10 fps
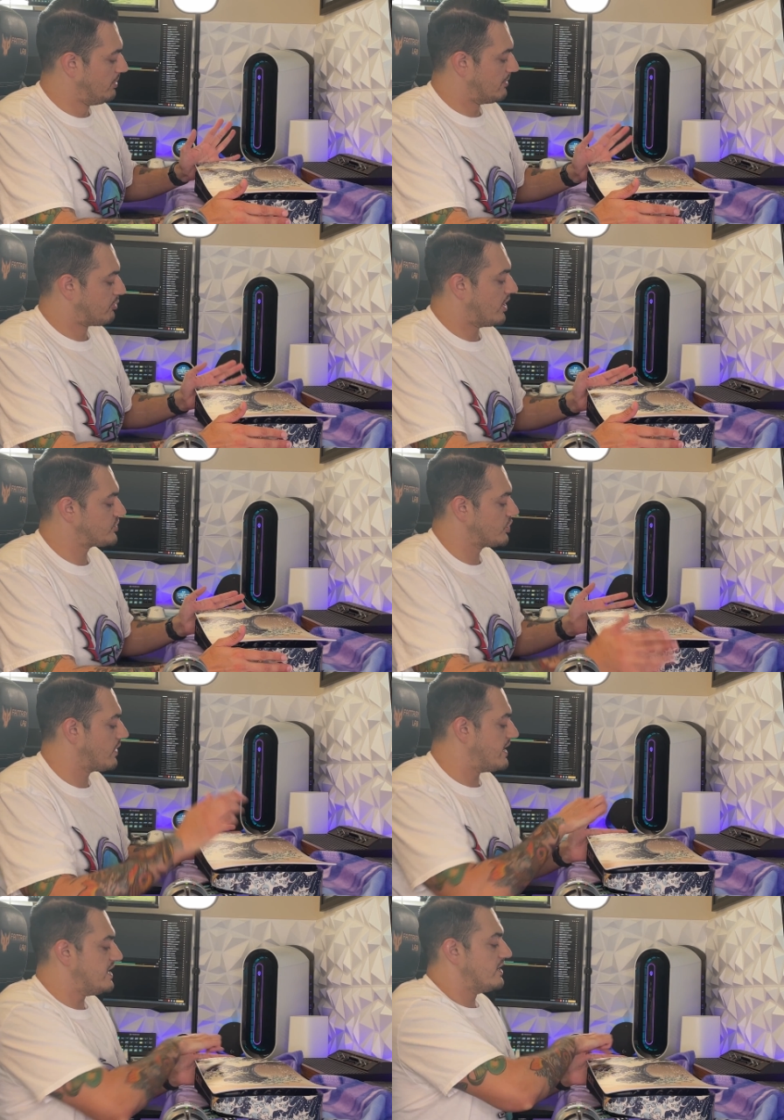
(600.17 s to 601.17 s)
bit of pressure
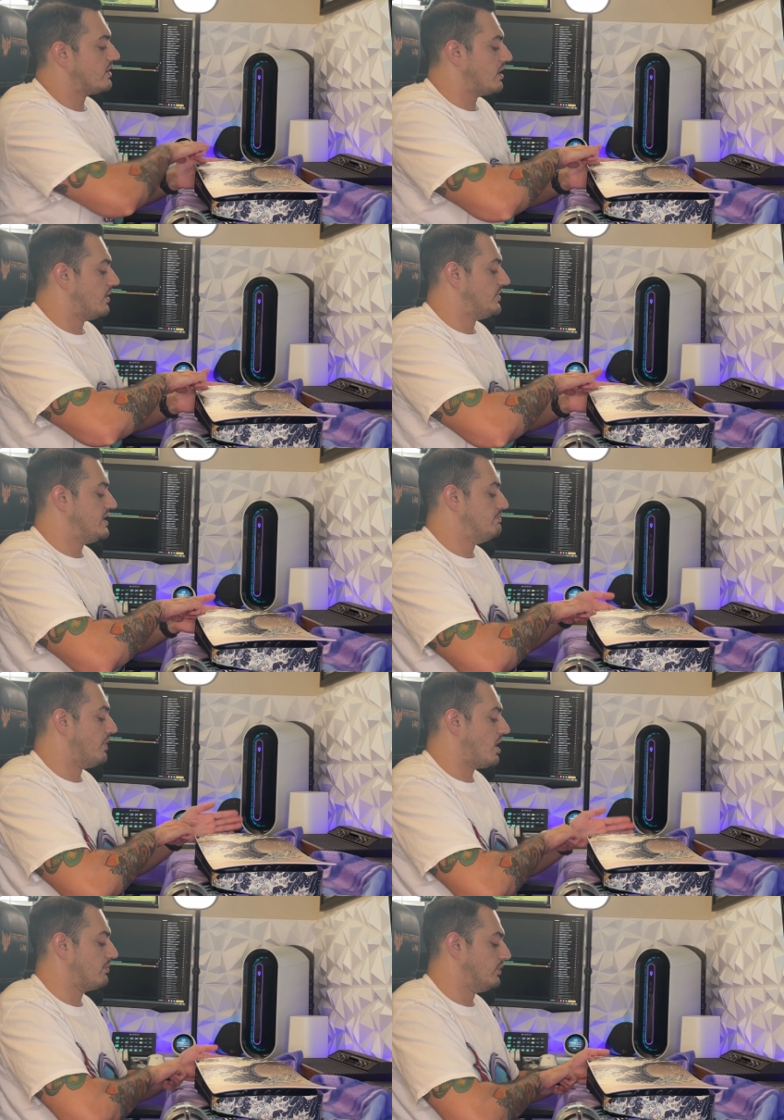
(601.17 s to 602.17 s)
right here on the
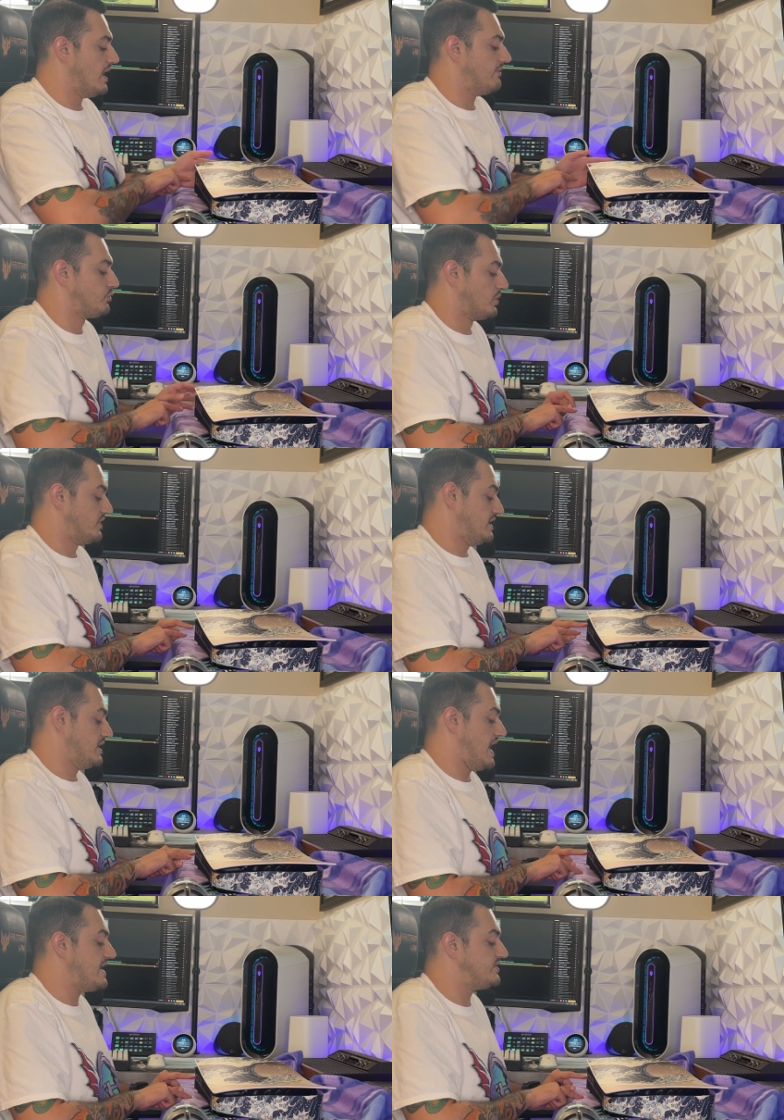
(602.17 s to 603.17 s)
bottom left where
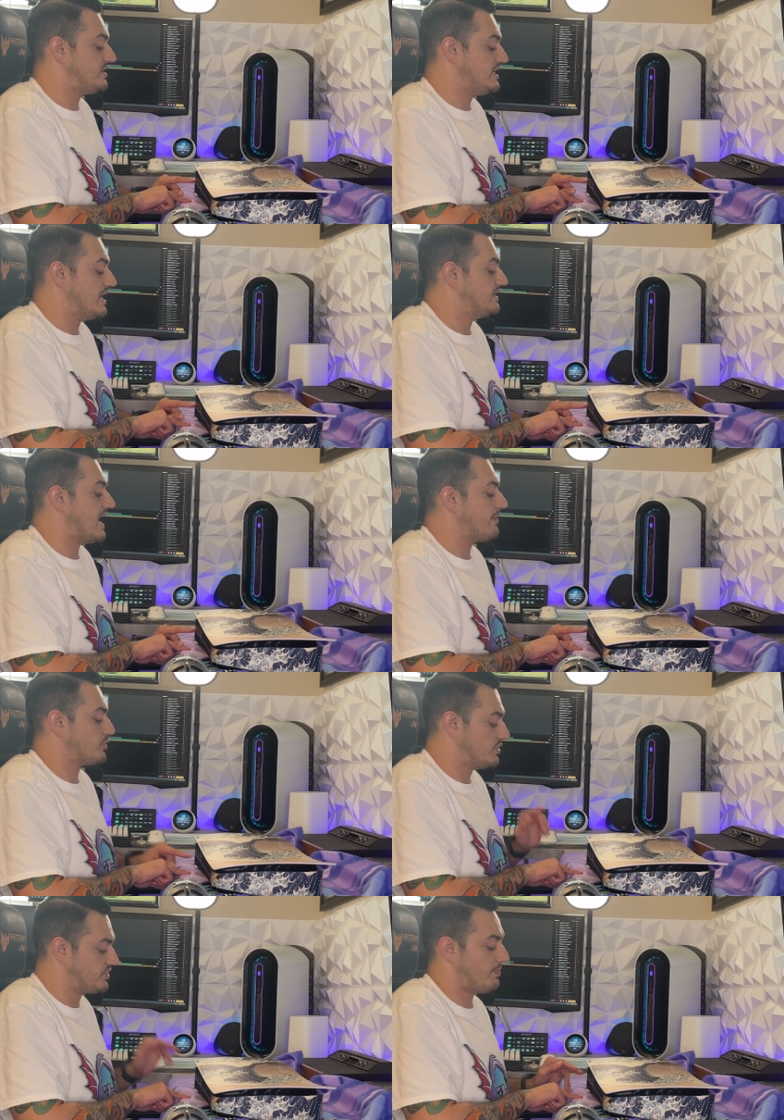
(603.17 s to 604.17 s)
the AC
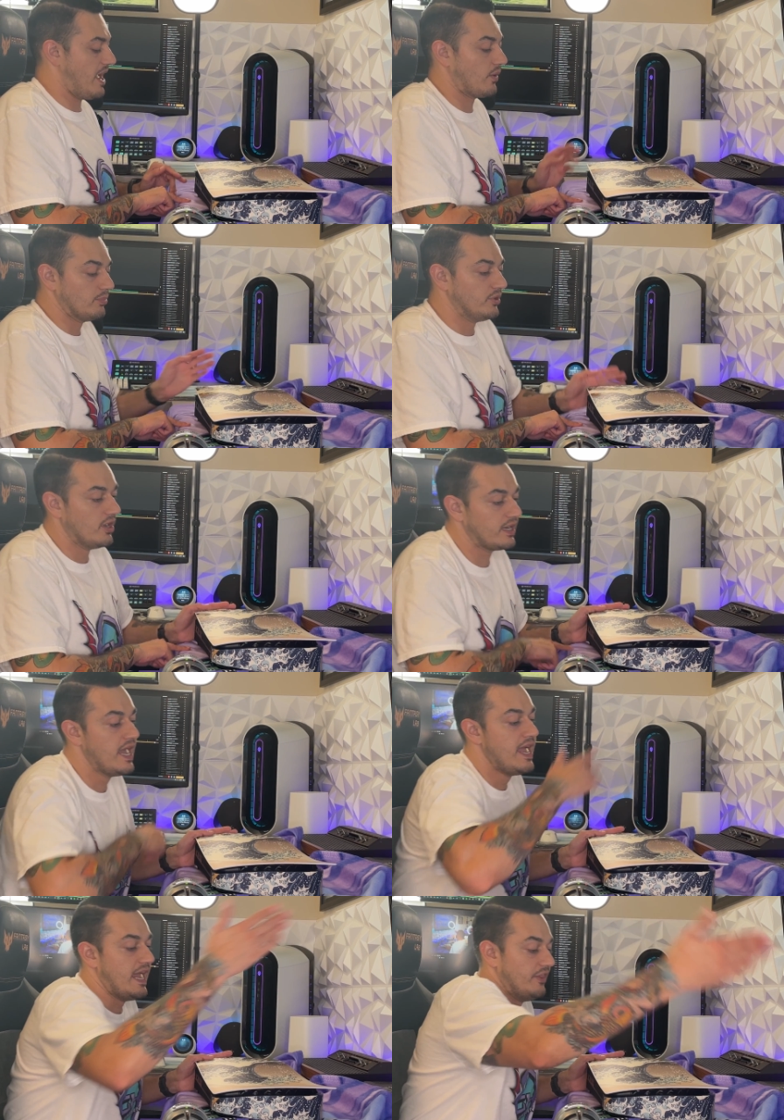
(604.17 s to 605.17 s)
adapter is, the power plug.
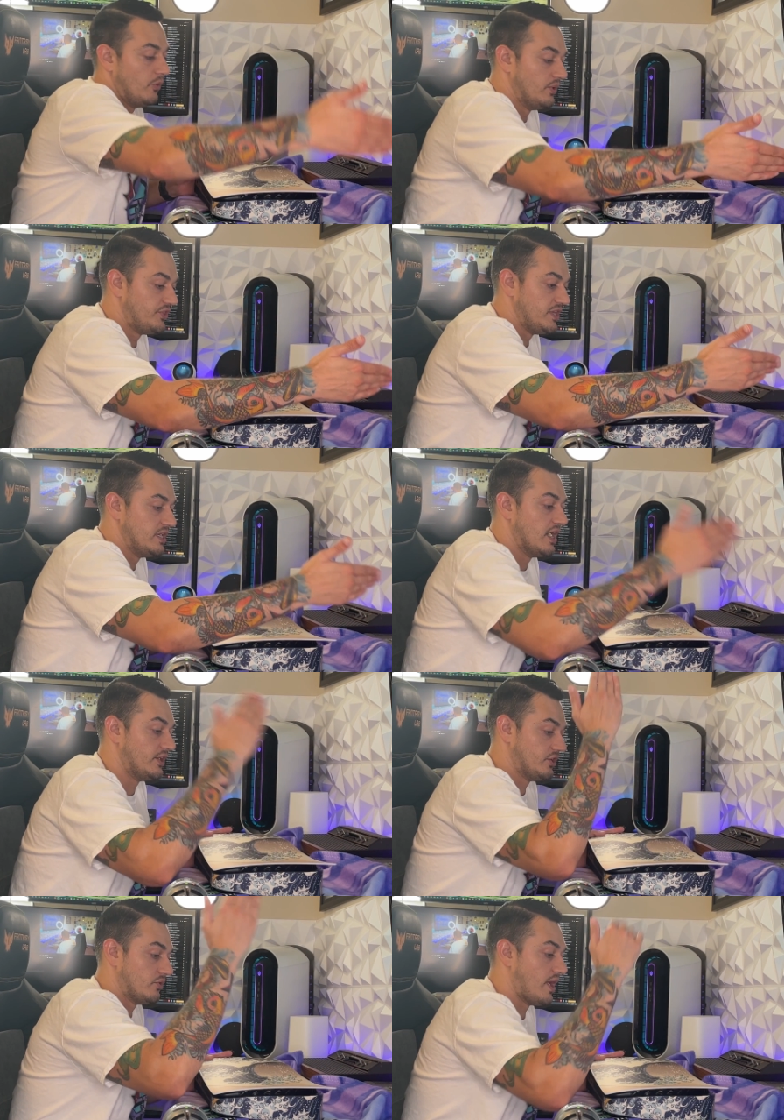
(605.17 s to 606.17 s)
And then with the uh,
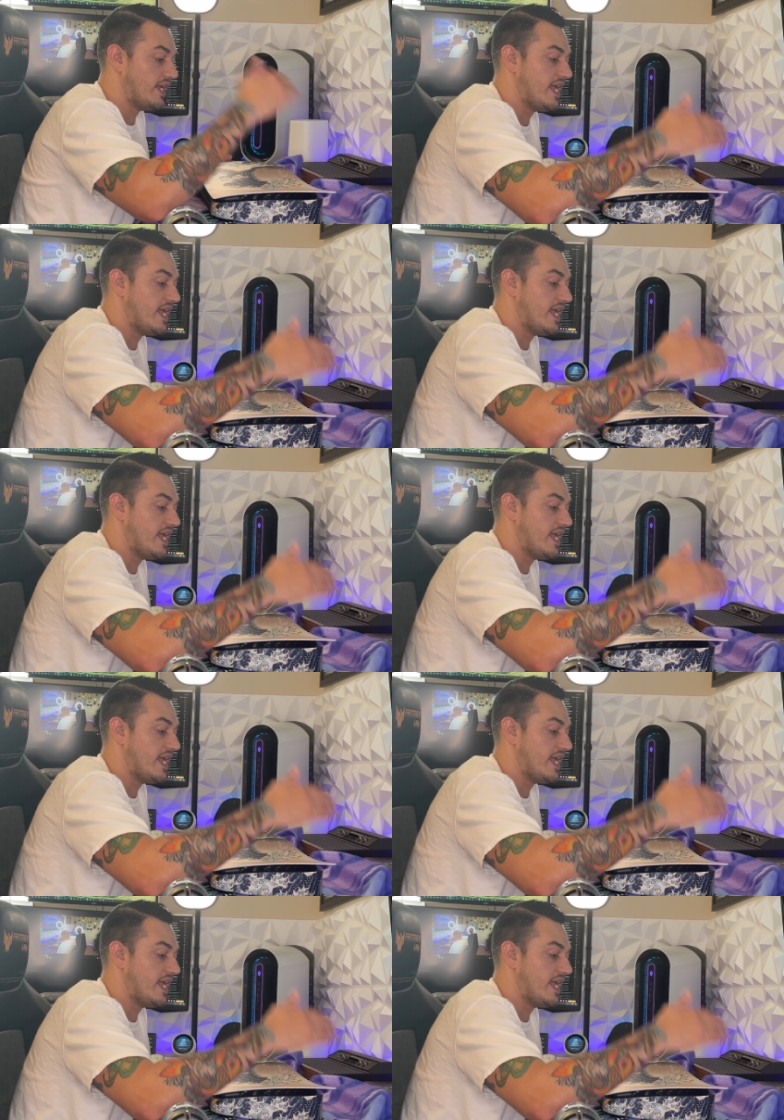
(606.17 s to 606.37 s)
your right